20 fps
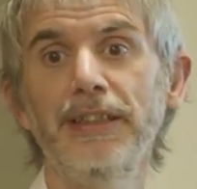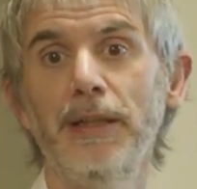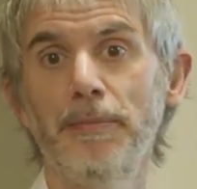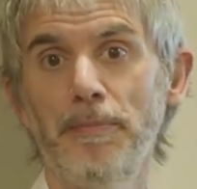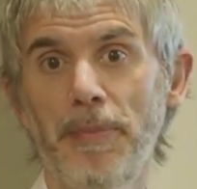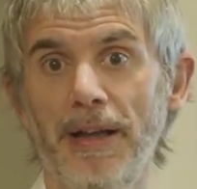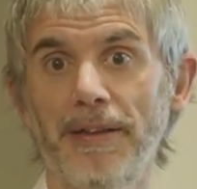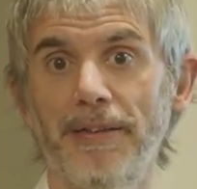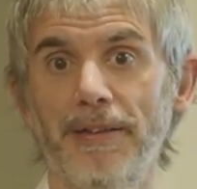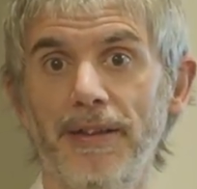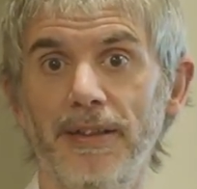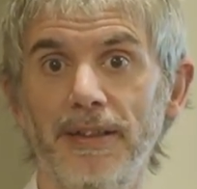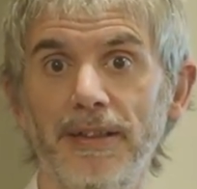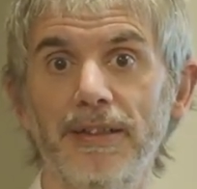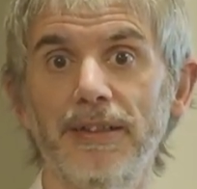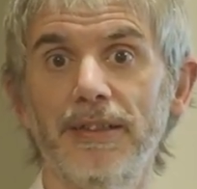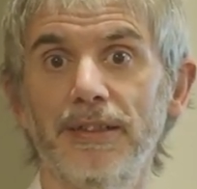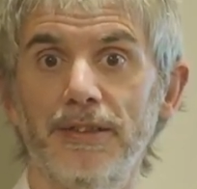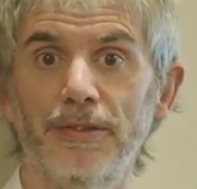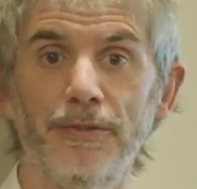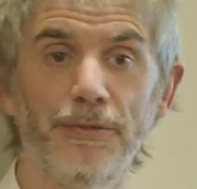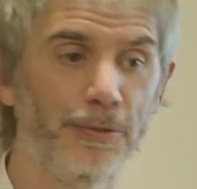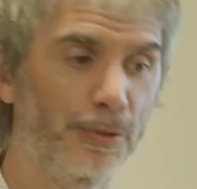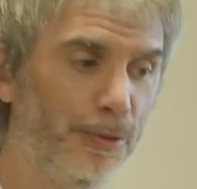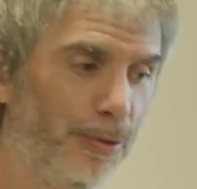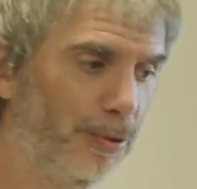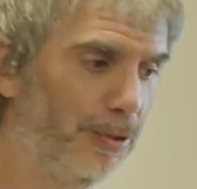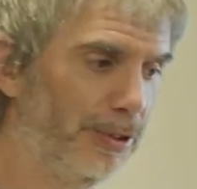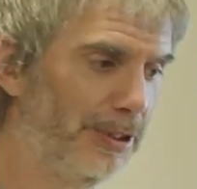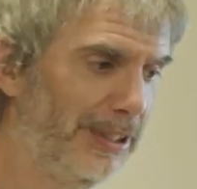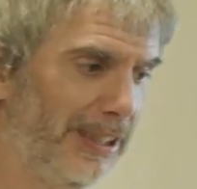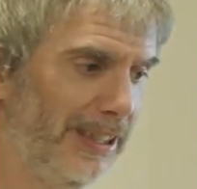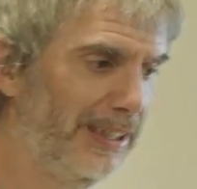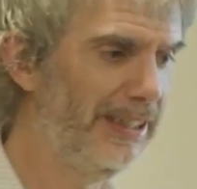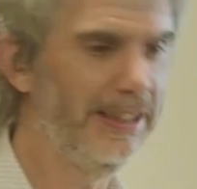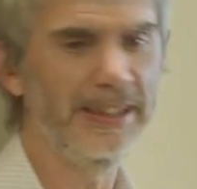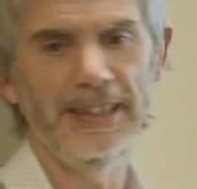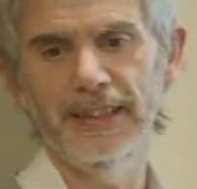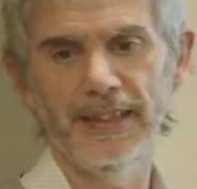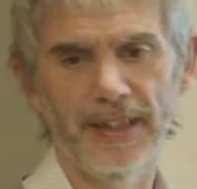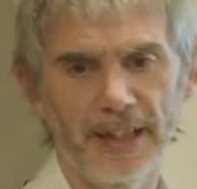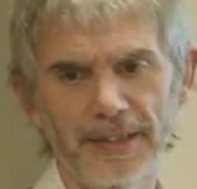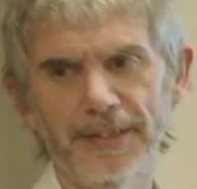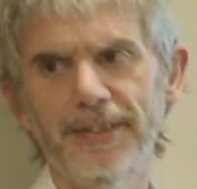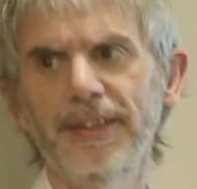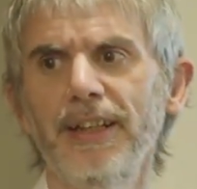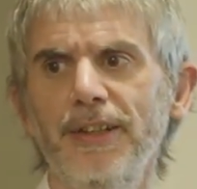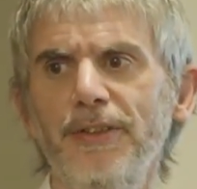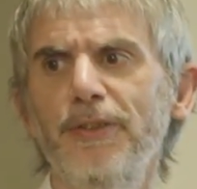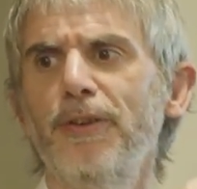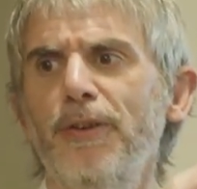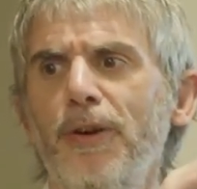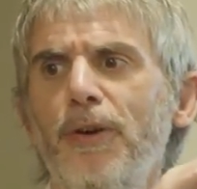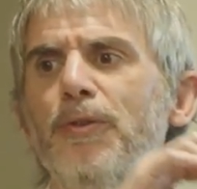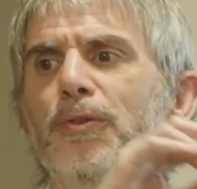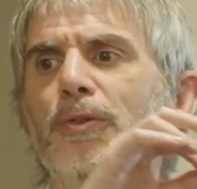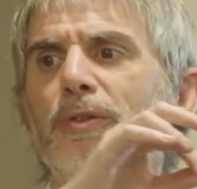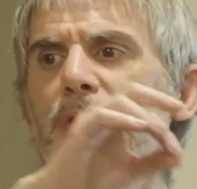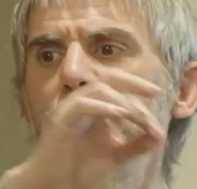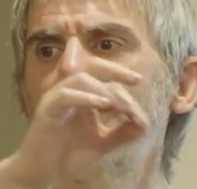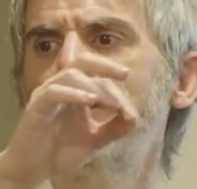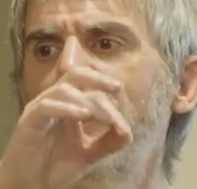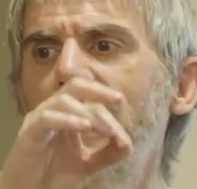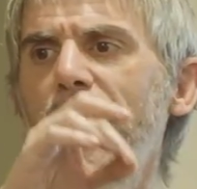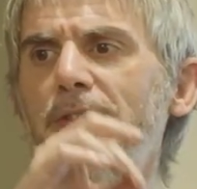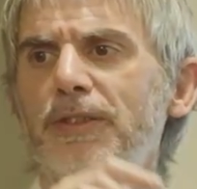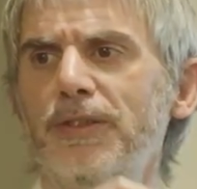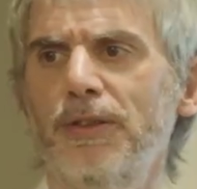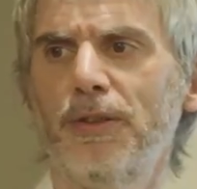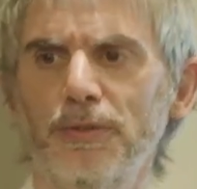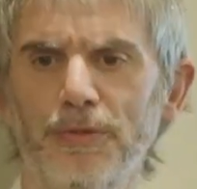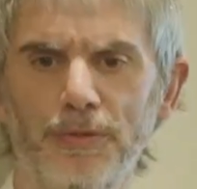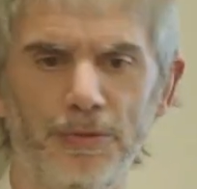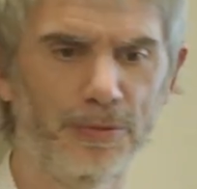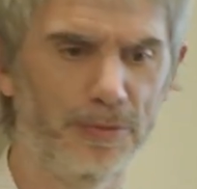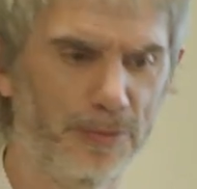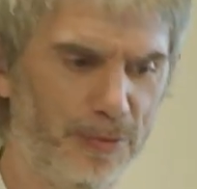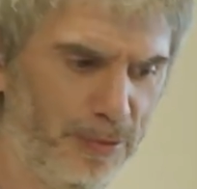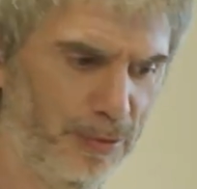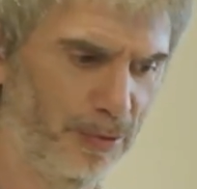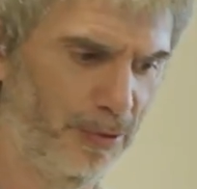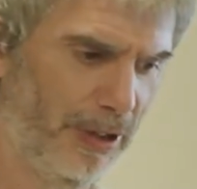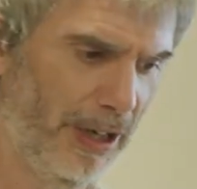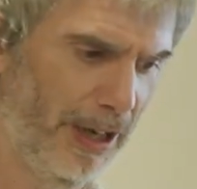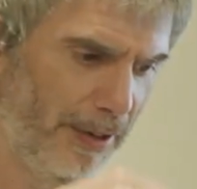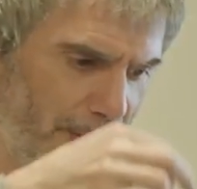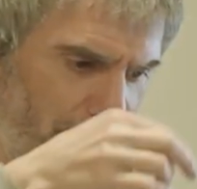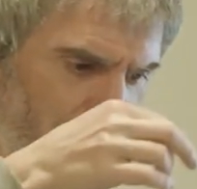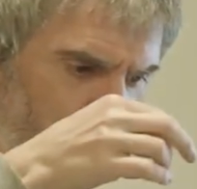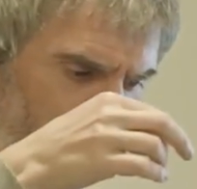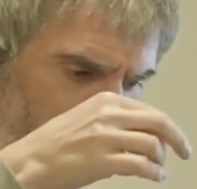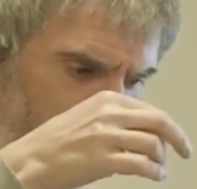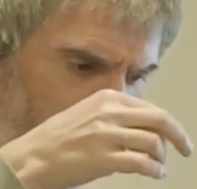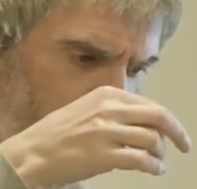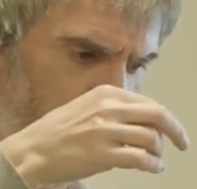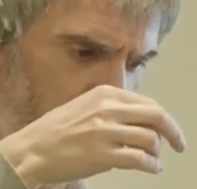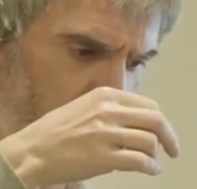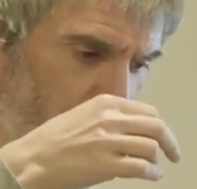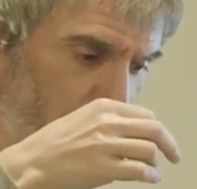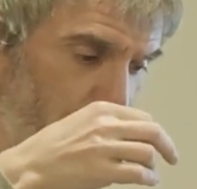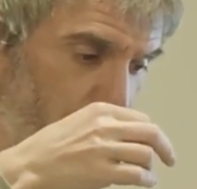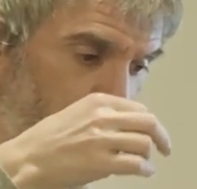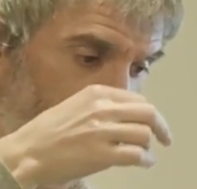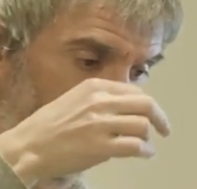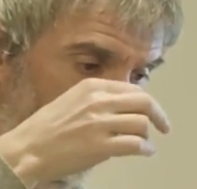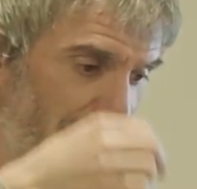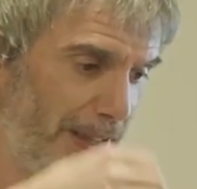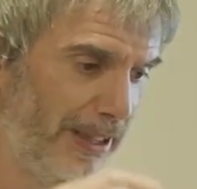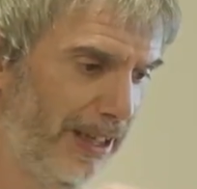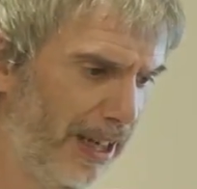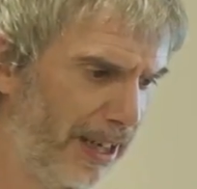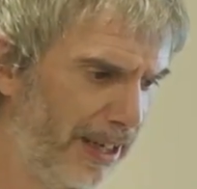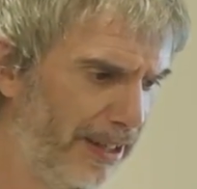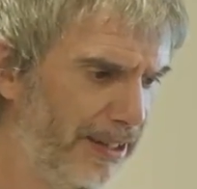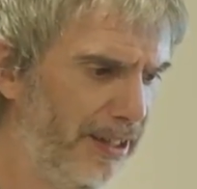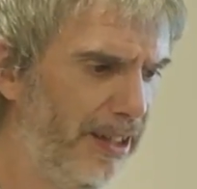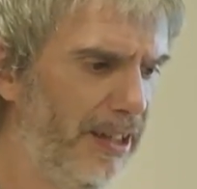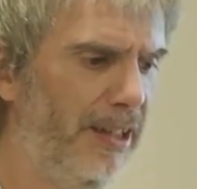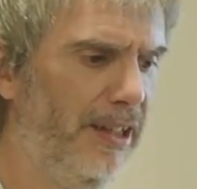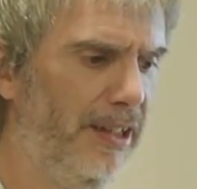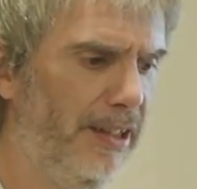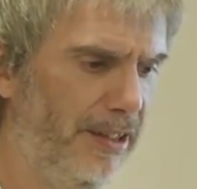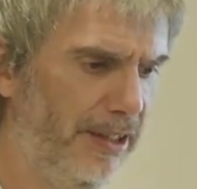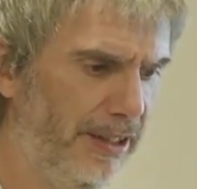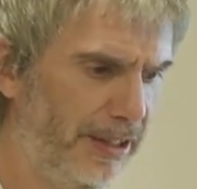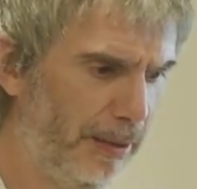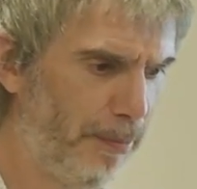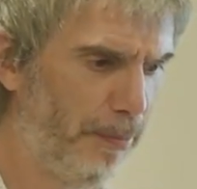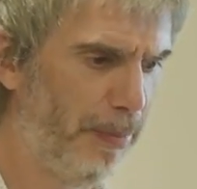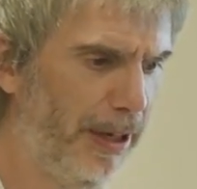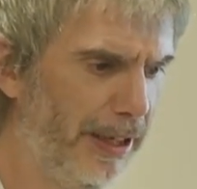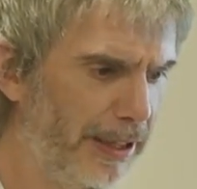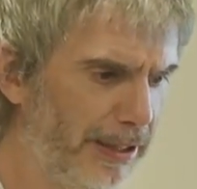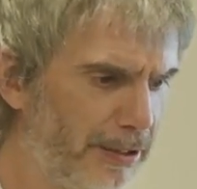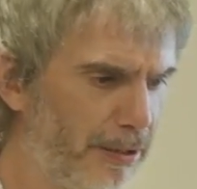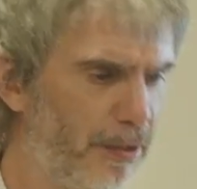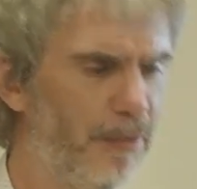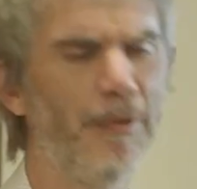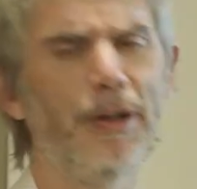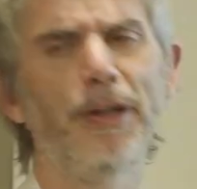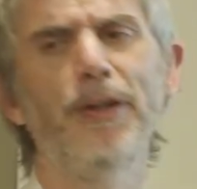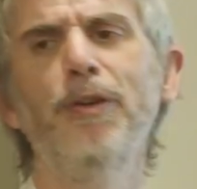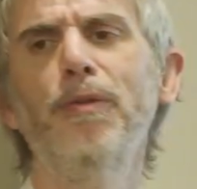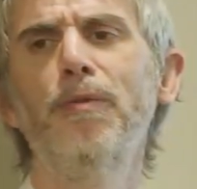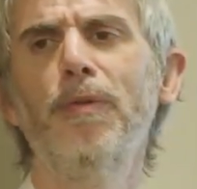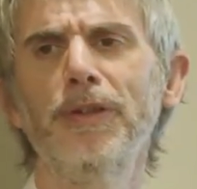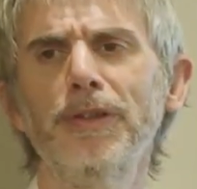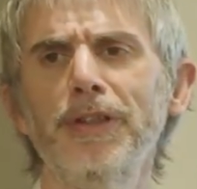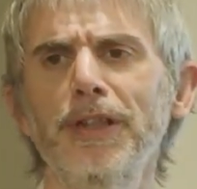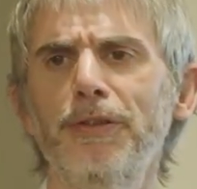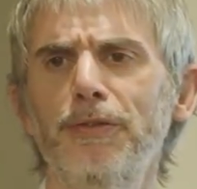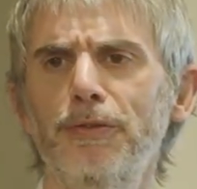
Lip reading: in the path, to do CD until you go to the server. So to have the command line in the place where you want